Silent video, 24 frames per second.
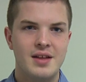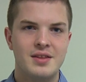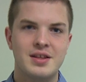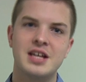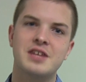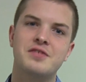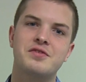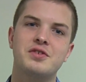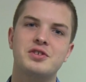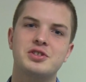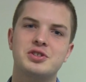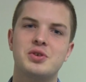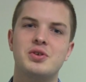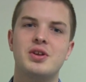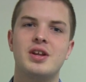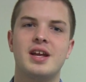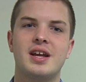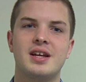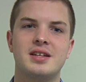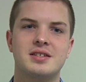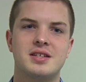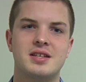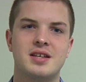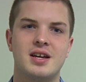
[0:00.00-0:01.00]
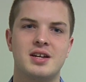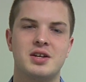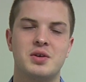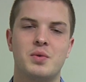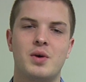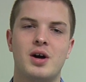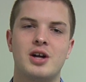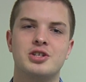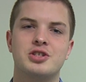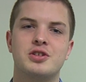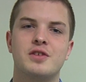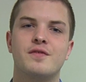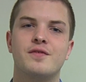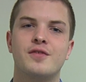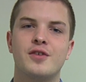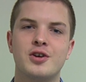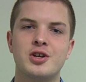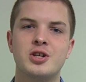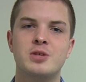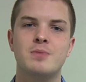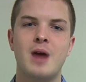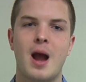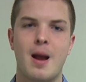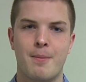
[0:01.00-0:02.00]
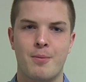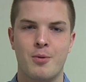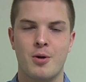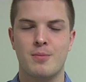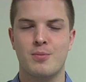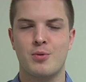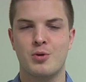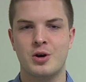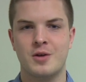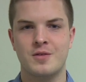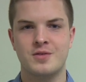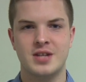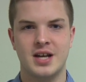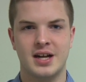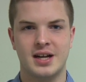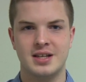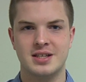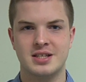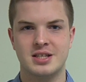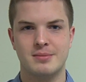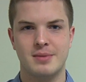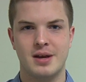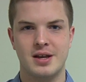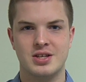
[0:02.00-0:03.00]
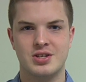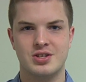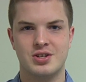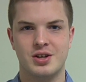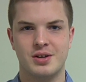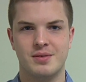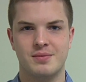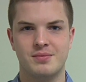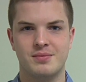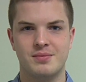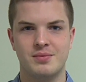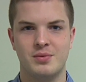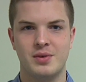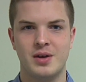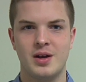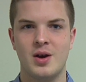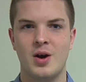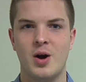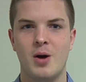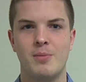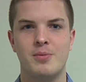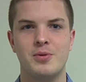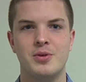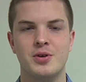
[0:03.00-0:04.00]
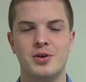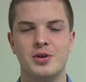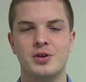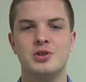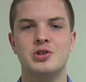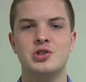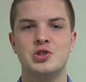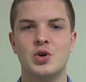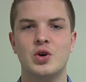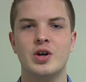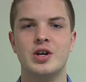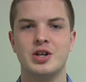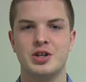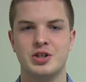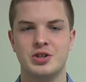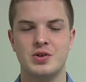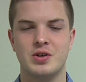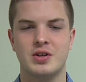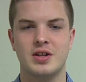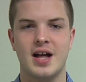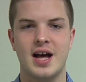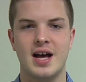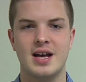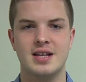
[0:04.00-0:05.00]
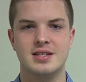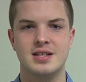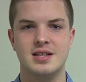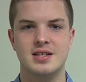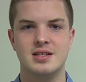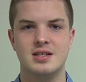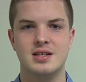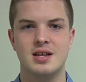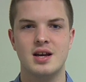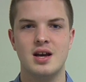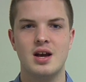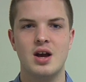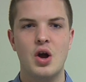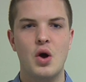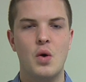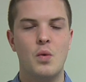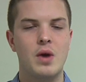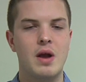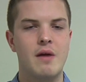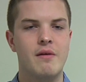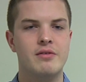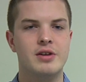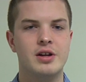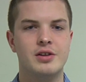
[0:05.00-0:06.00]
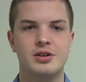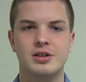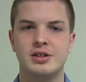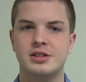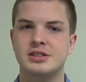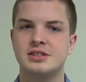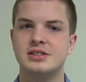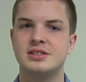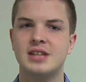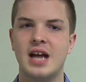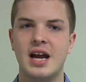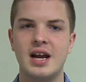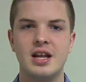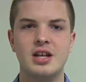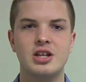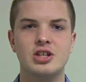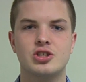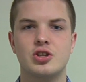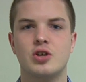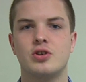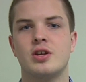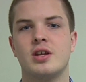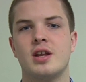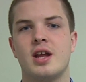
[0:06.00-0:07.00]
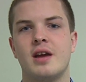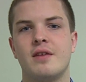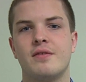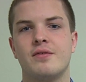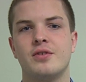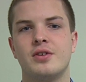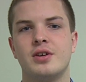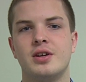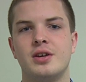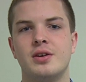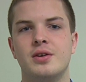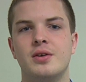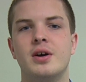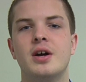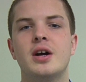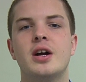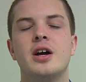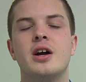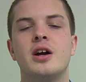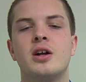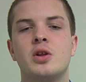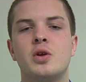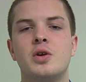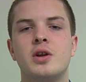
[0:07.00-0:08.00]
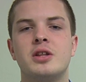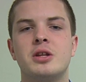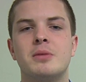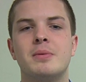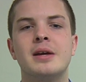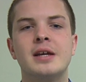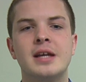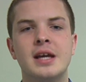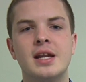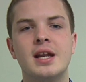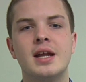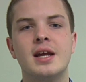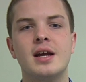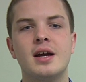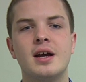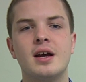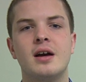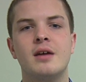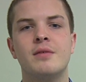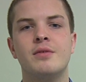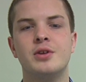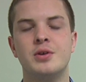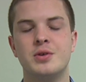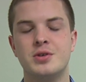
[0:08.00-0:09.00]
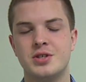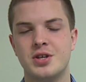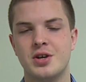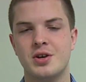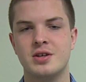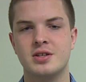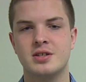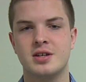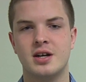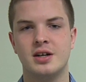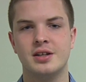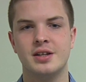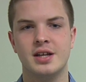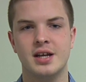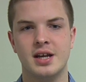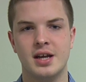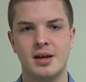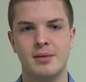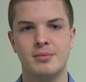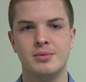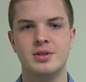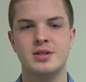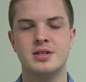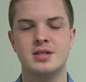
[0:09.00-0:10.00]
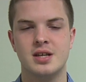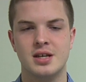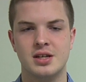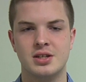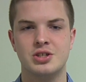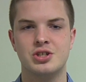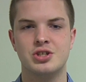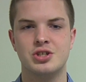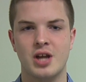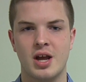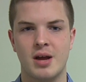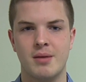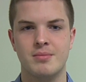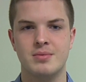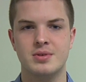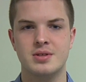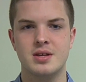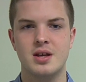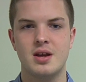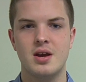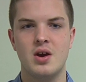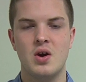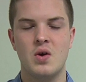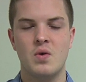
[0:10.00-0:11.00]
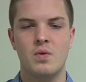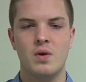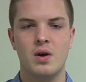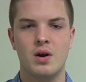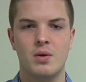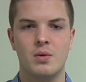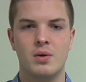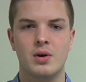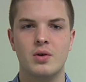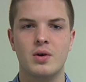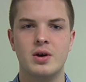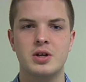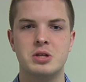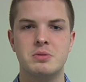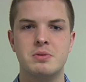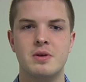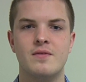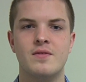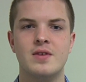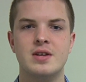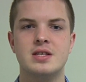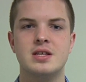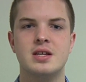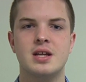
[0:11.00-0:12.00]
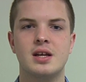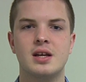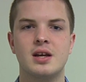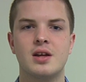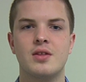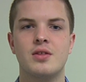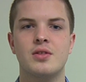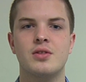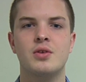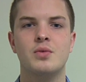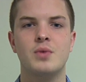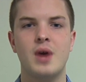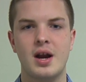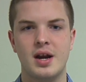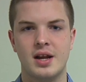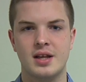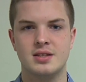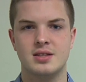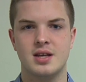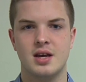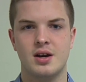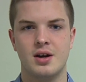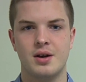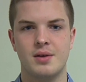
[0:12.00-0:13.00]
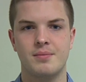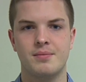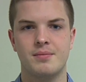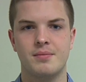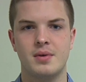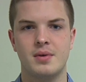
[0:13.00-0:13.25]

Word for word: Thanks for tuning in today to watch the first Piper Report of second semester. We hope you're enjoying your new classes. We have another exciting show today for you, including the beginning of a new series called Hamline's Hidden Gems, where we're going to be visiting the Writing Center.